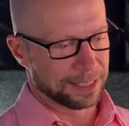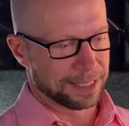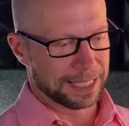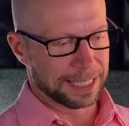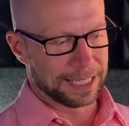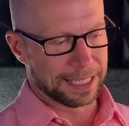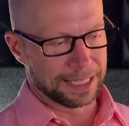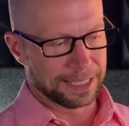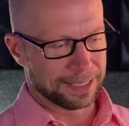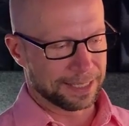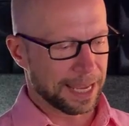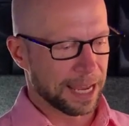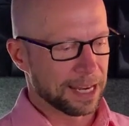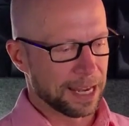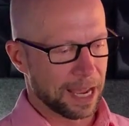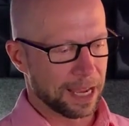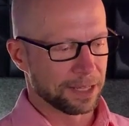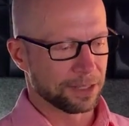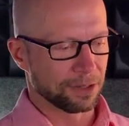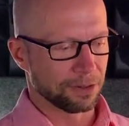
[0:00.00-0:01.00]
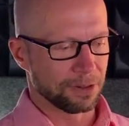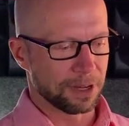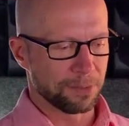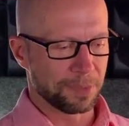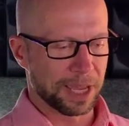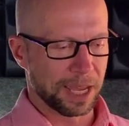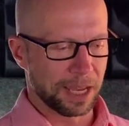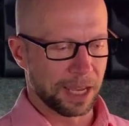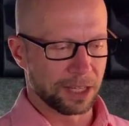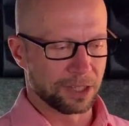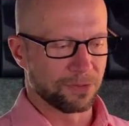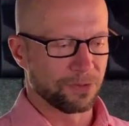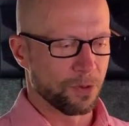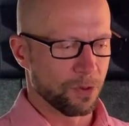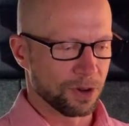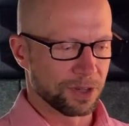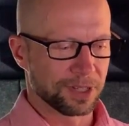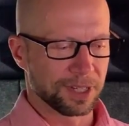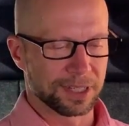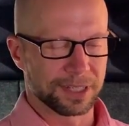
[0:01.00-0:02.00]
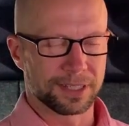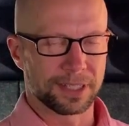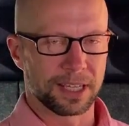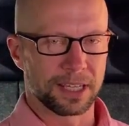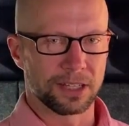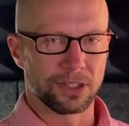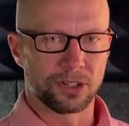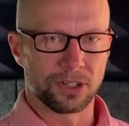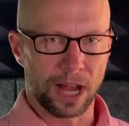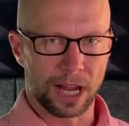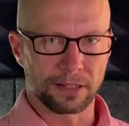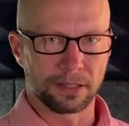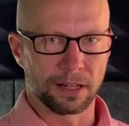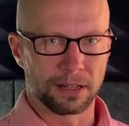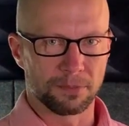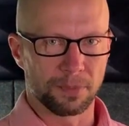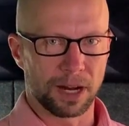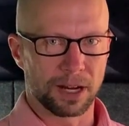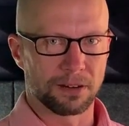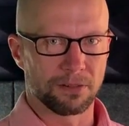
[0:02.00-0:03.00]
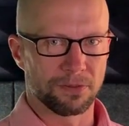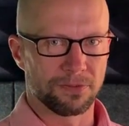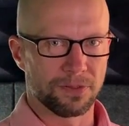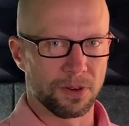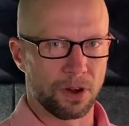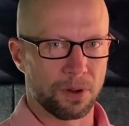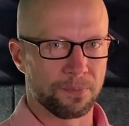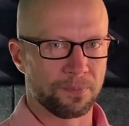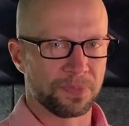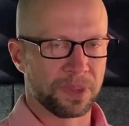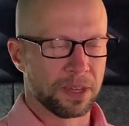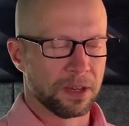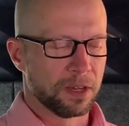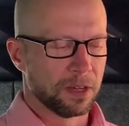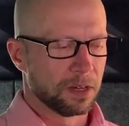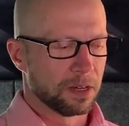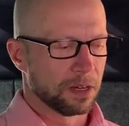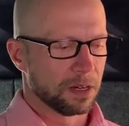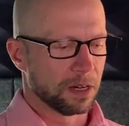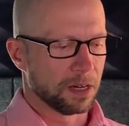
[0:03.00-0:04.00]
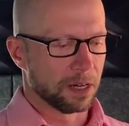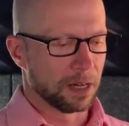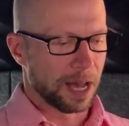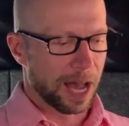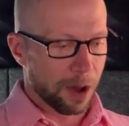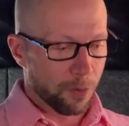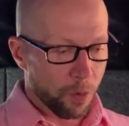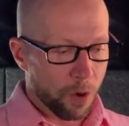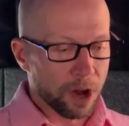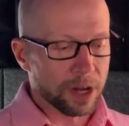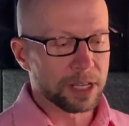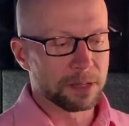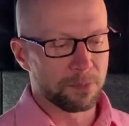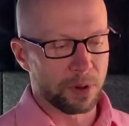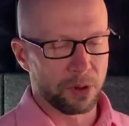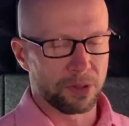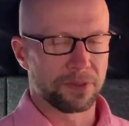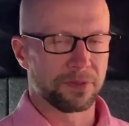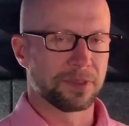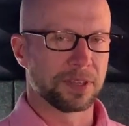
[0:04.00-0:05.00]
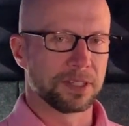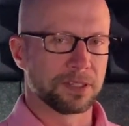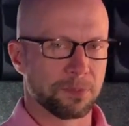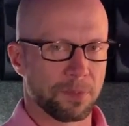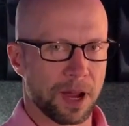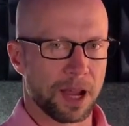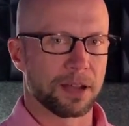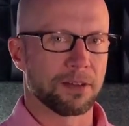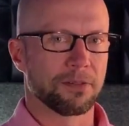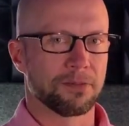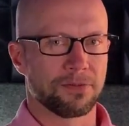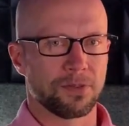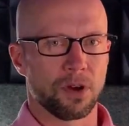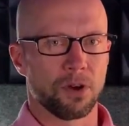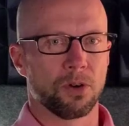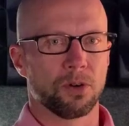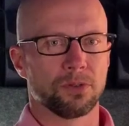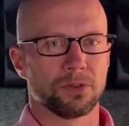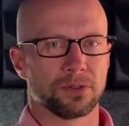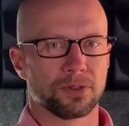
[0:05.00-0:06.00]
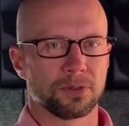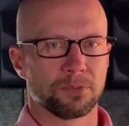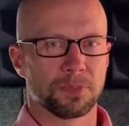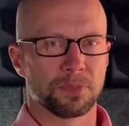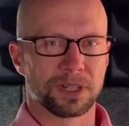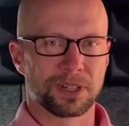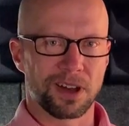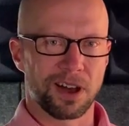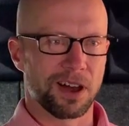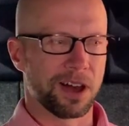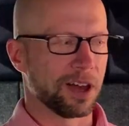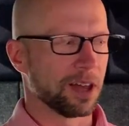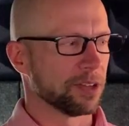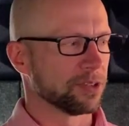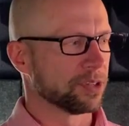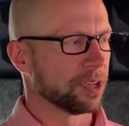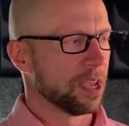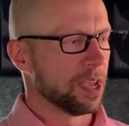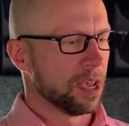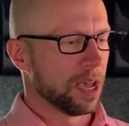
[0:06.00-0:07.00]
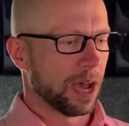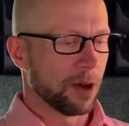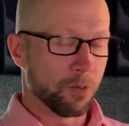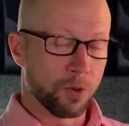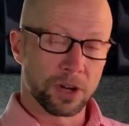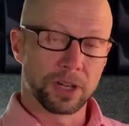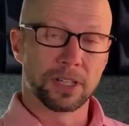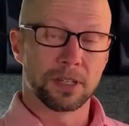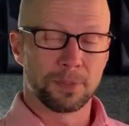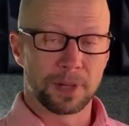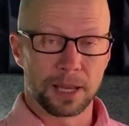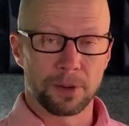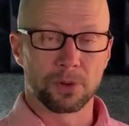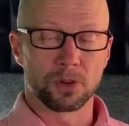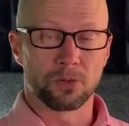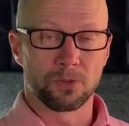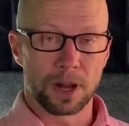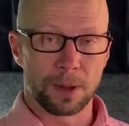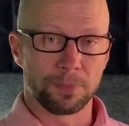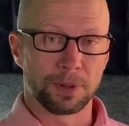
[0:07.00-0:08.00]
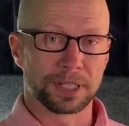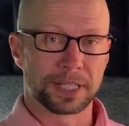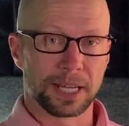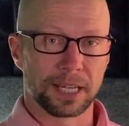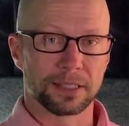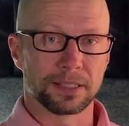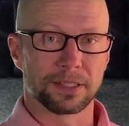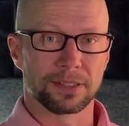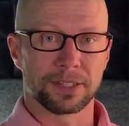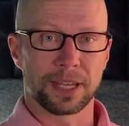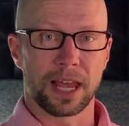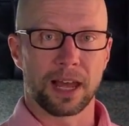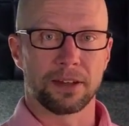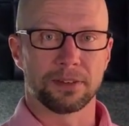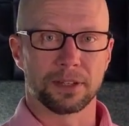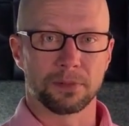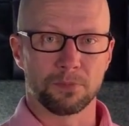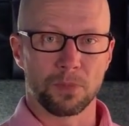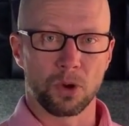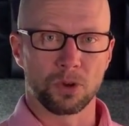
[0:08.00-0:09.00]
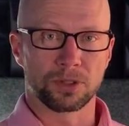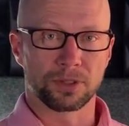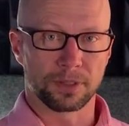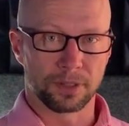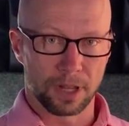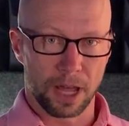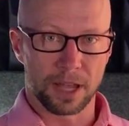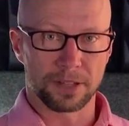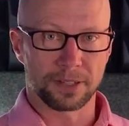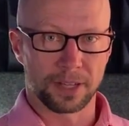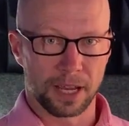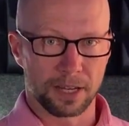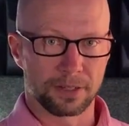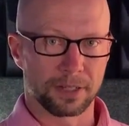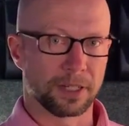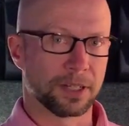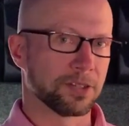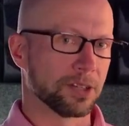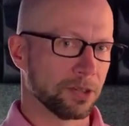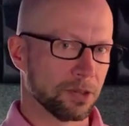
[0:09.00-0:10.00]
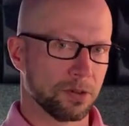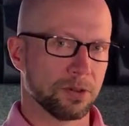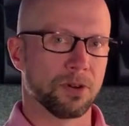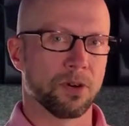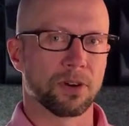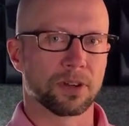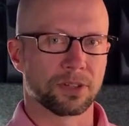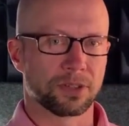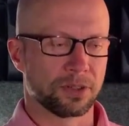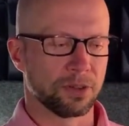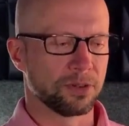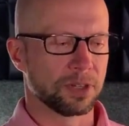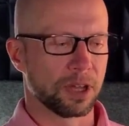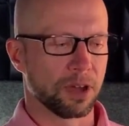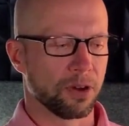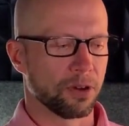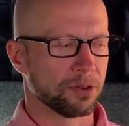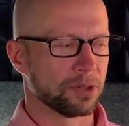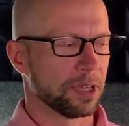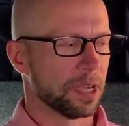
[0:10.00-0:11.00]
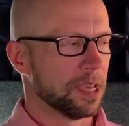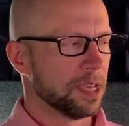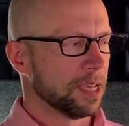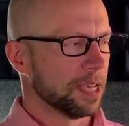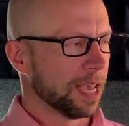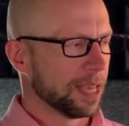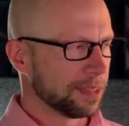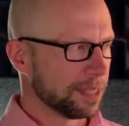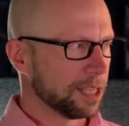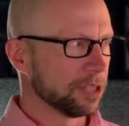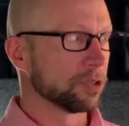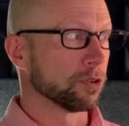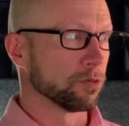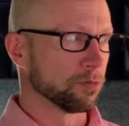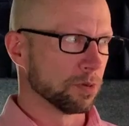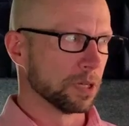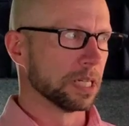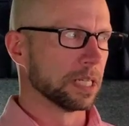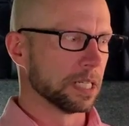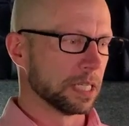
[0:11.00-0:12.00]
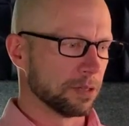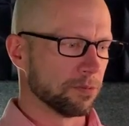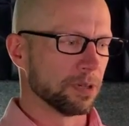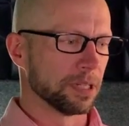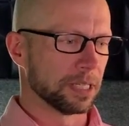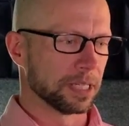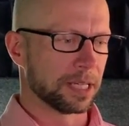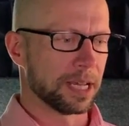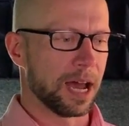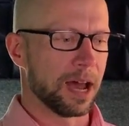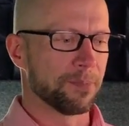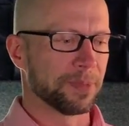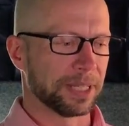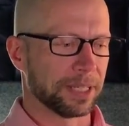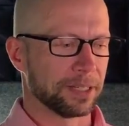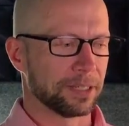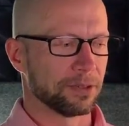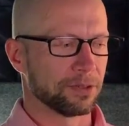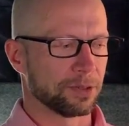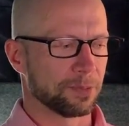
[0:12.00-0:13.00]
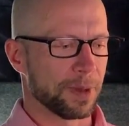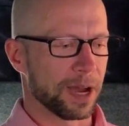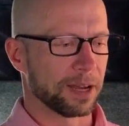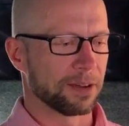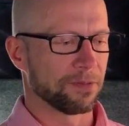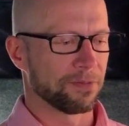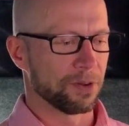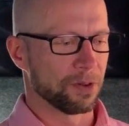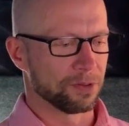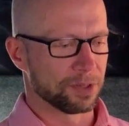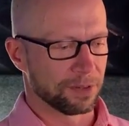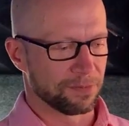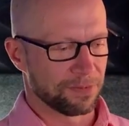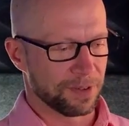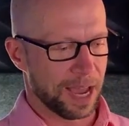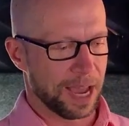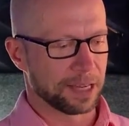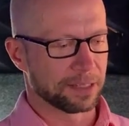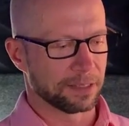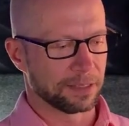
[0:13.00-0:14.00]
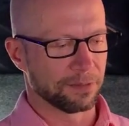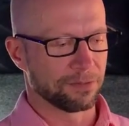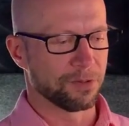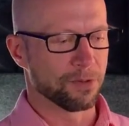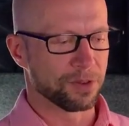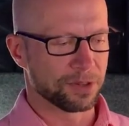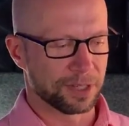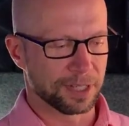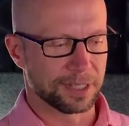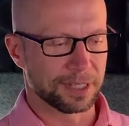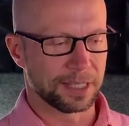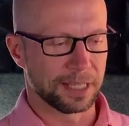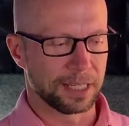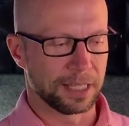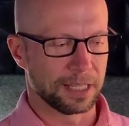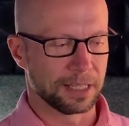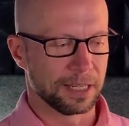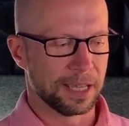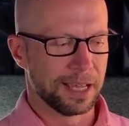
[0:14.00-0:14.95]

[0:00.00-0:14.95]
the Sennheiser MKH416 shotgun microphone. I wanted both of these microphones because I wanted to be able to replicate the sound in most Los Angeles and New York studios, and these are really, really commonly used microphones. In fact, the 416